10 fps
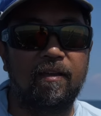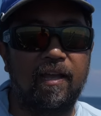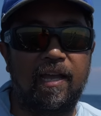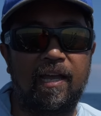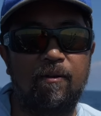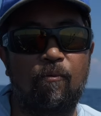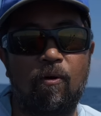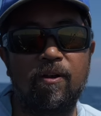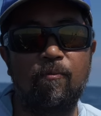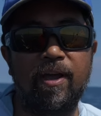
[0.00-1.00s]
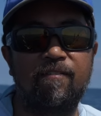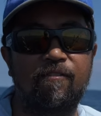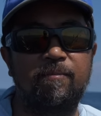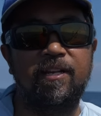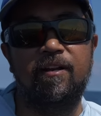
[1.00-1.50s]
And one way for
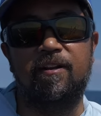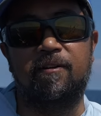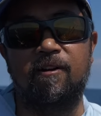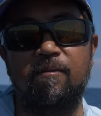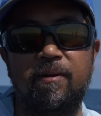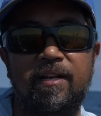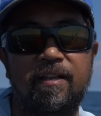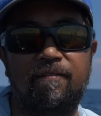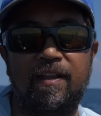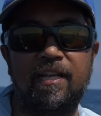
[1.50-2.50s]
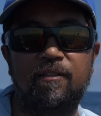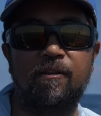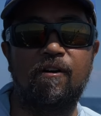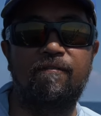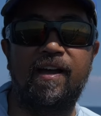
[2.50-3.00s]
me to determine if I need to
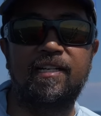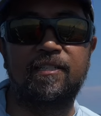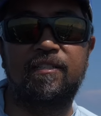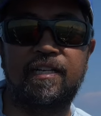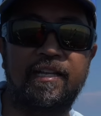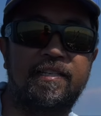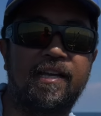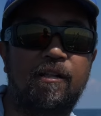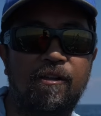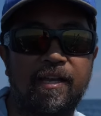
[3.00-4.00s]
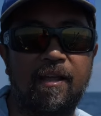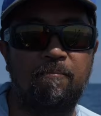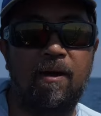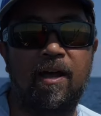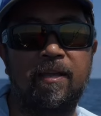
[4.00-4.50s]
go faster is I take a look at
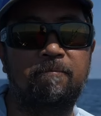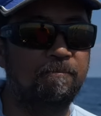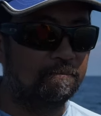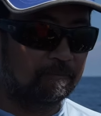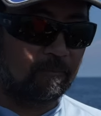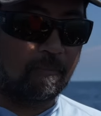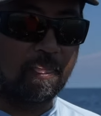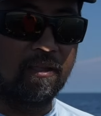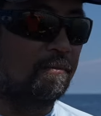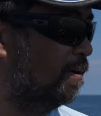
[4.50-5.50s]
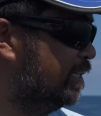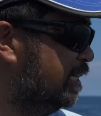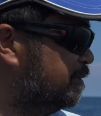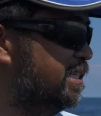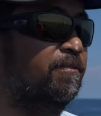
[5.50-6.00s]
my
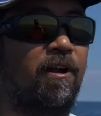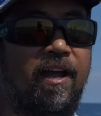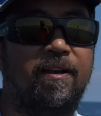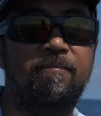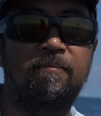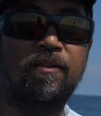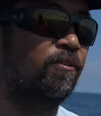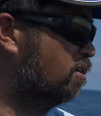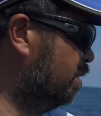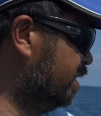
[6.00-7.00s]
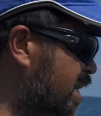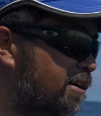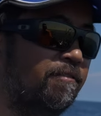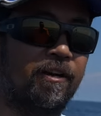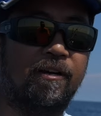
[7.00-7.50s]
dipsy rod or my
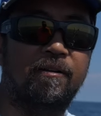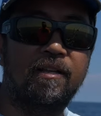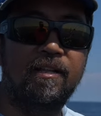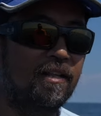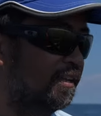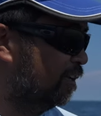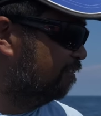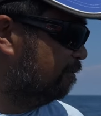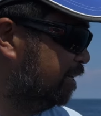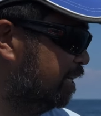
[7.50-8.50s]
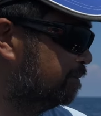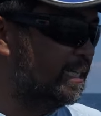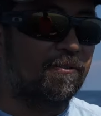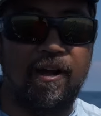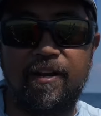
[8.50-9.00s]
downrigger. If my
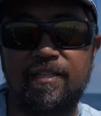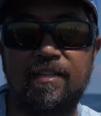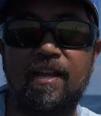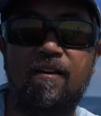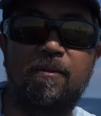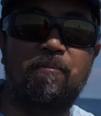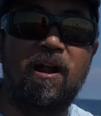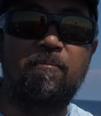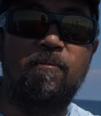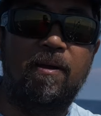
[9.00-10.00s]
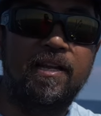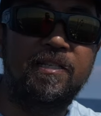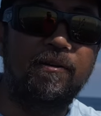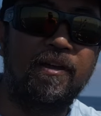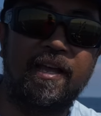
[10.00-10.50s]
dipsy rod doesn't have the proper bend
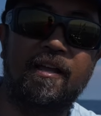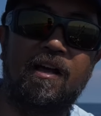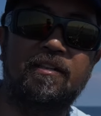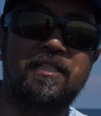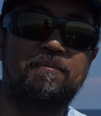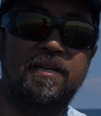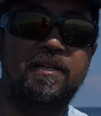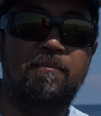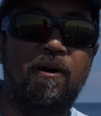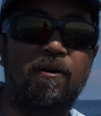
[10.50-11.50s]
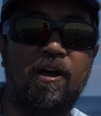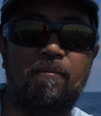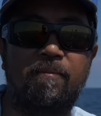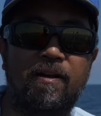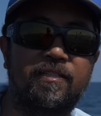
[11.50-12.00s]
to it, I'll speed the boat
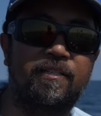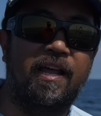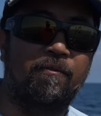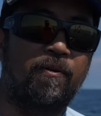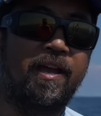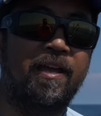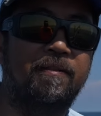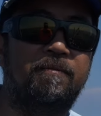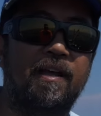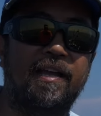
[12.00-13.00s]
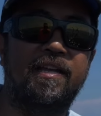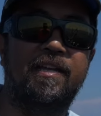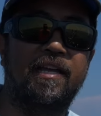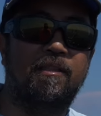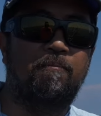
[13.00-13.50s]
up, so that way I can
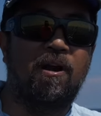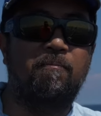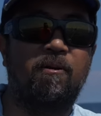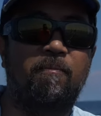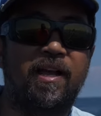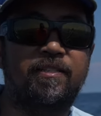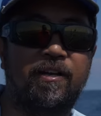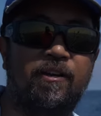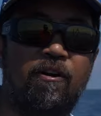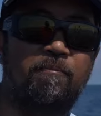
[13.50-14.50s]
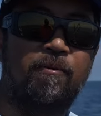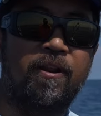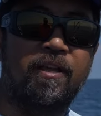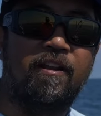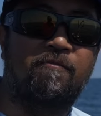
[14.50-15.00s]
get the proper bend, so I'm
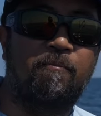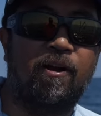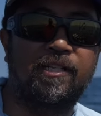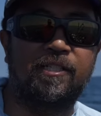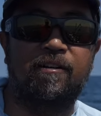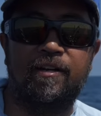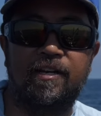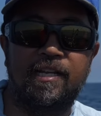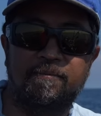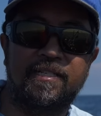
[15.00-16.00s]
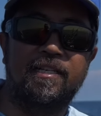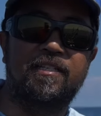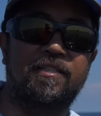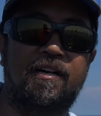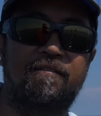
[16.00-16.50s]
putting enough pressure on the dipsy
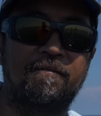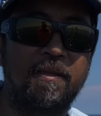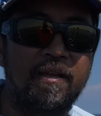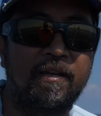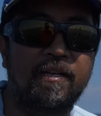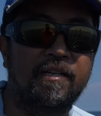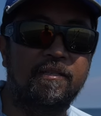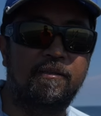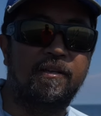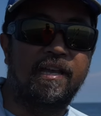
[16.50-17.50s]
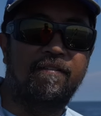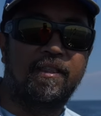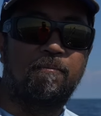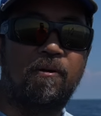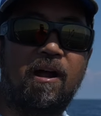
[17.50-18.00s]
itself to give
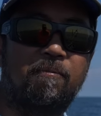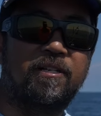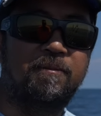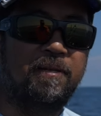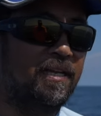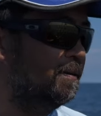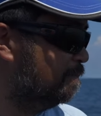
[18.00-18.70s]
it the proper speed.